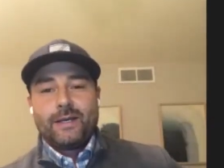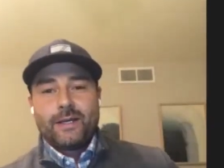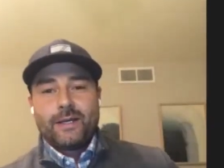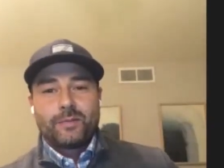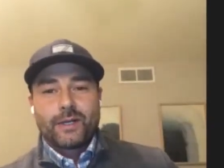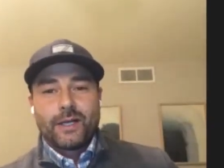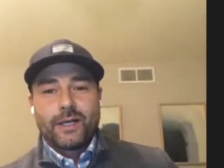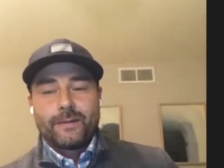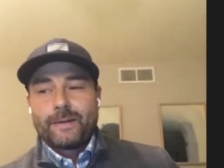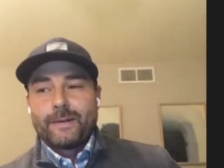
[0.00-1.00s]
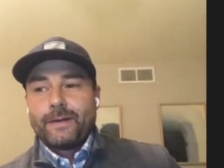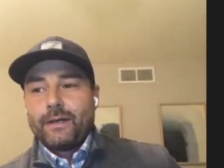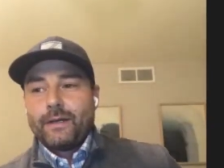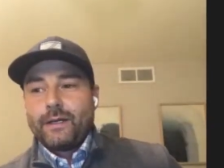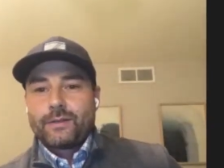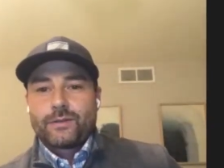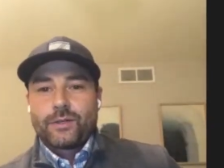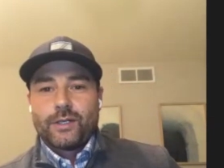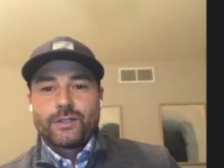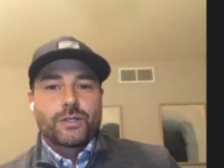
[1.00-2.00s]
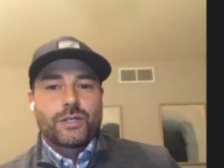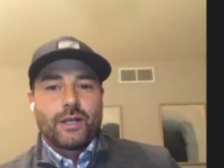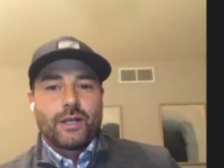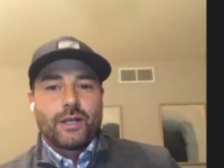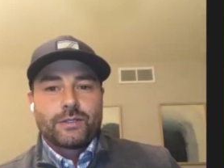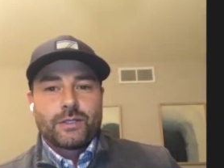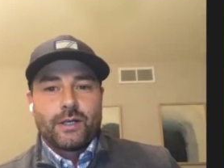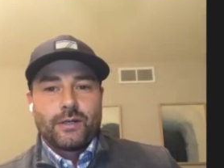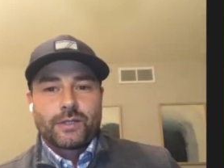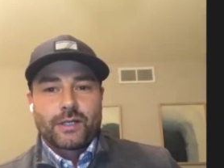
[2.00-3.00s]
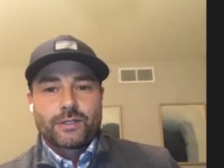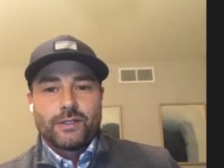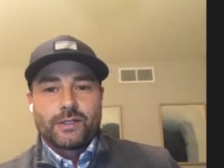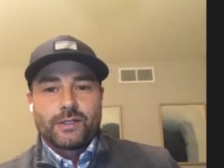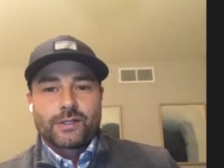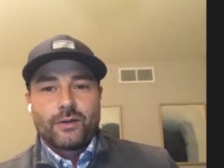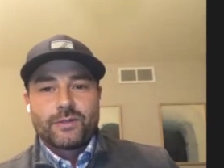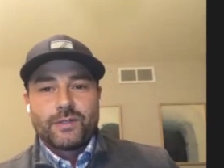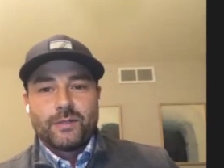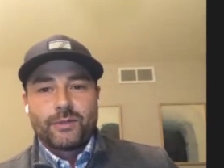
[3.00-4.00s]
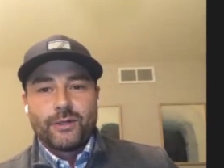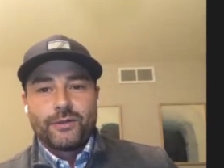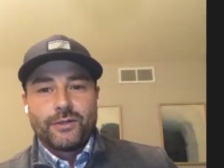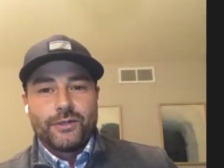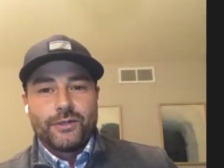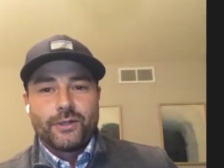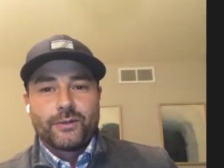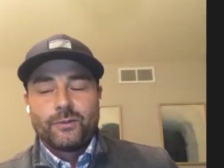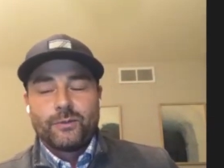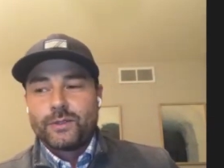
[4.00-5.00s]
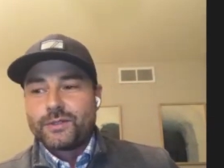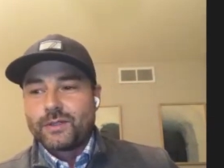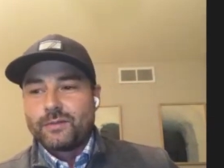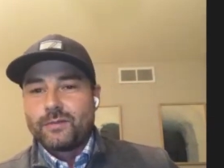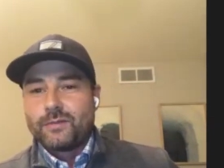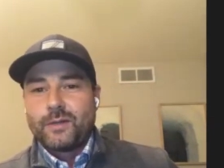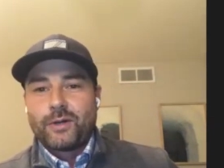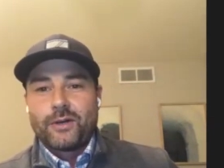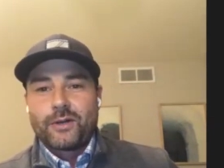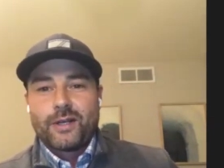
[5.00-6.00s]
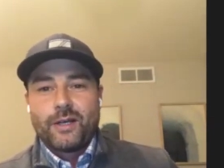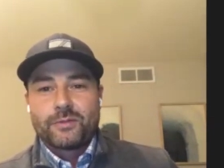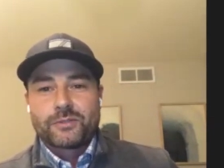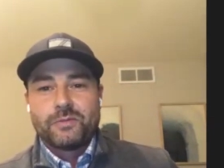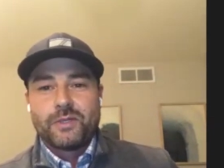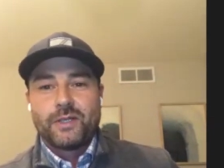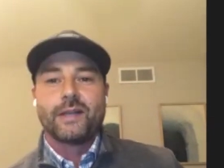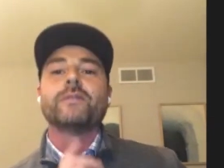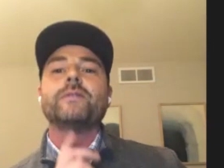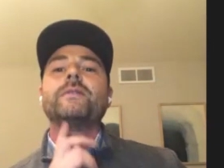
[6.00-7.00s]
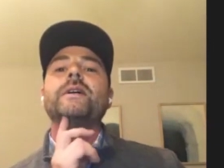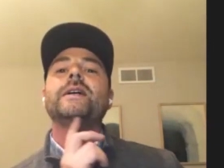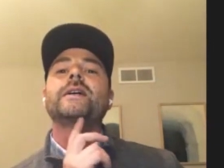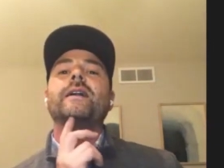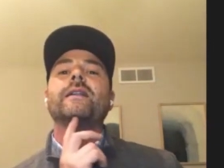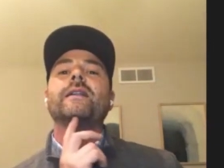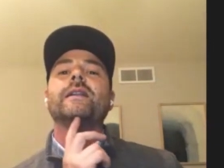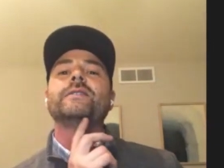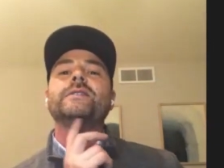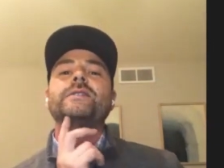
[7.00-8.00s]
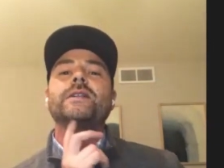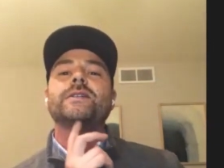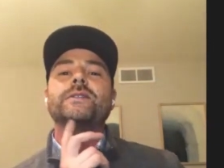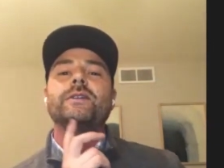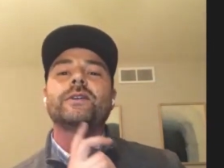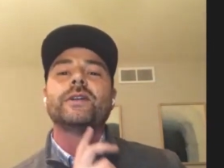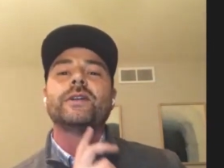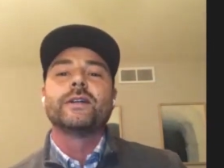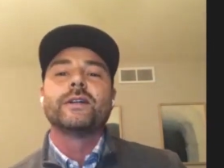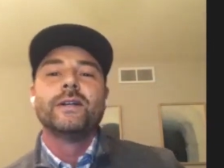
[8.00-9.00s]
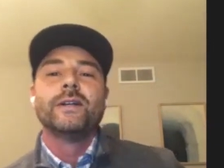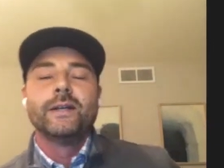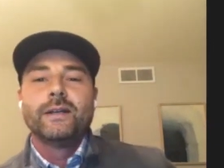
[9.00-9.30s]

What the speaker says: But I I took it as a challenge, and I was actually the scout team player of the year, which is a proud accomplishment. And I got 11 stitches under here